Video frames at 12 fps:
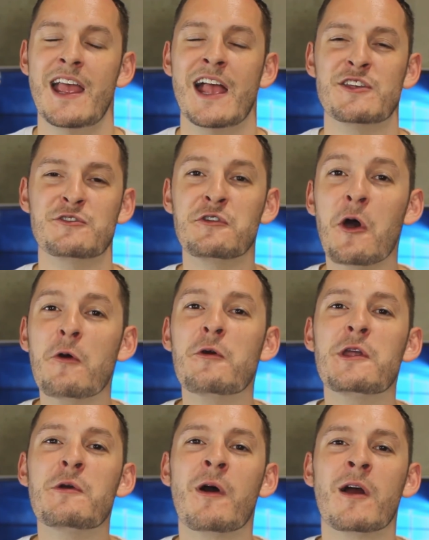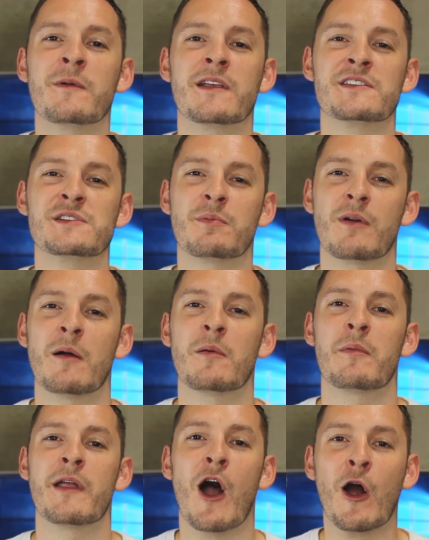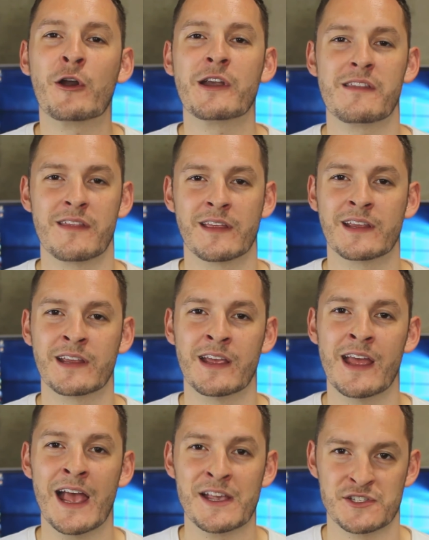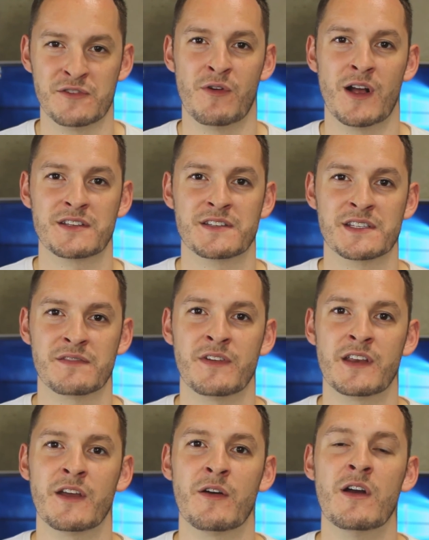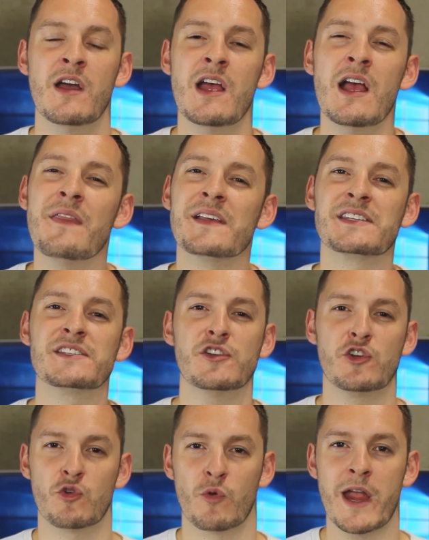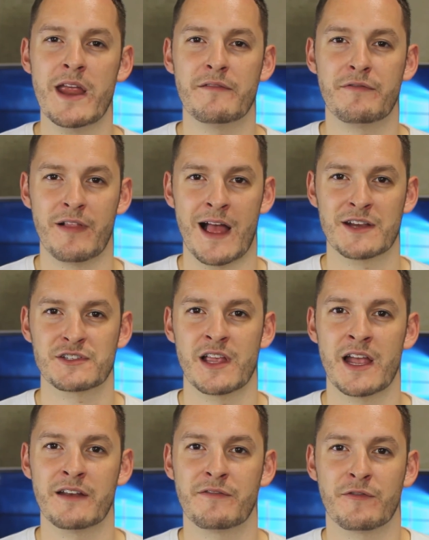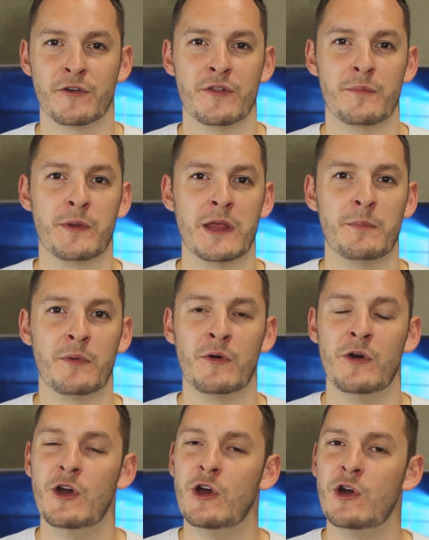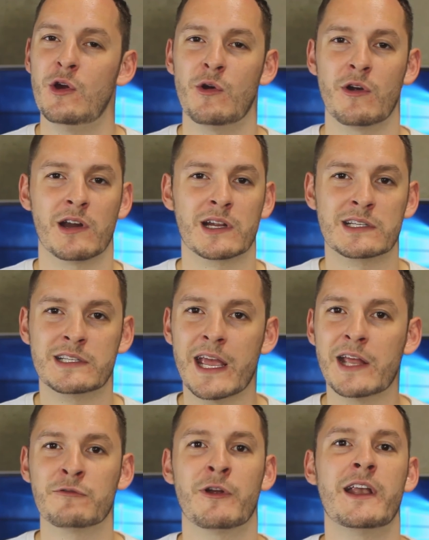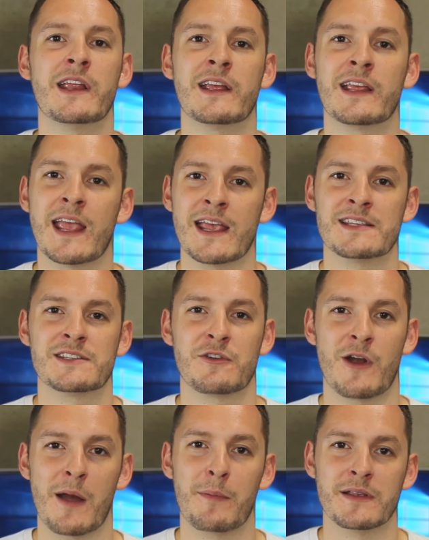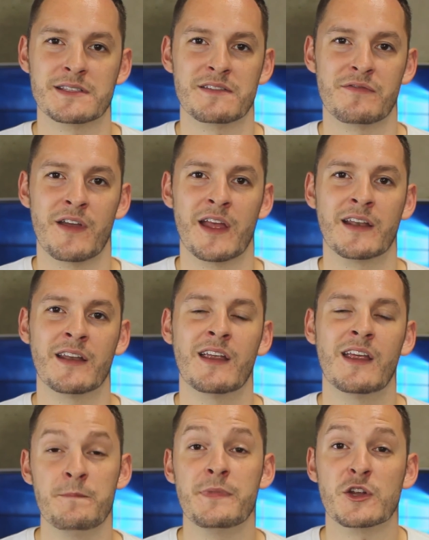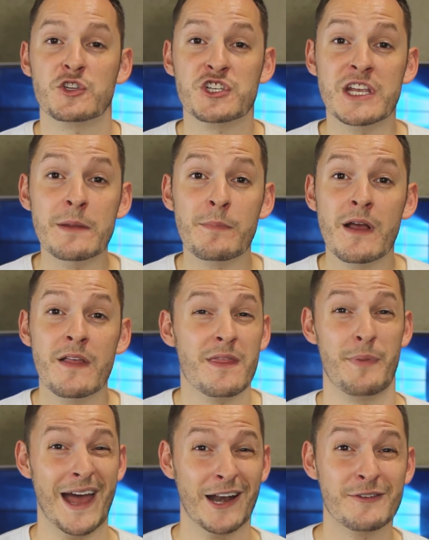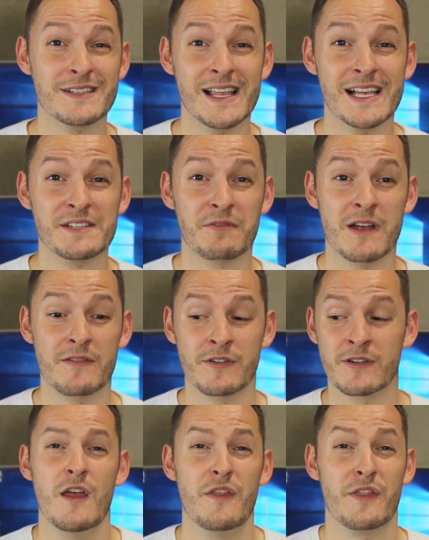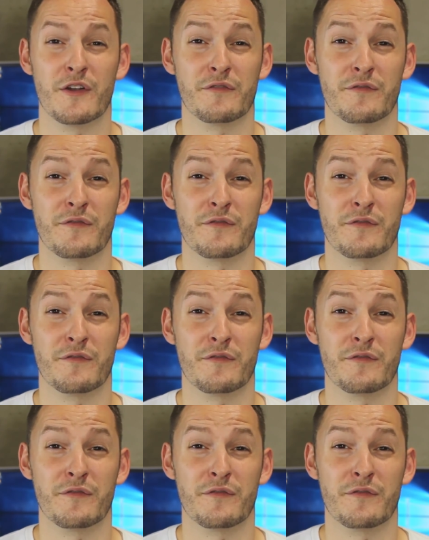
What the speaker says: And you know who you are because you're probably already thinking it as you watch this video. This is a great flashlight for the people who are getting ready in case crap hits the fan. They're cheap, batteries last forever, they're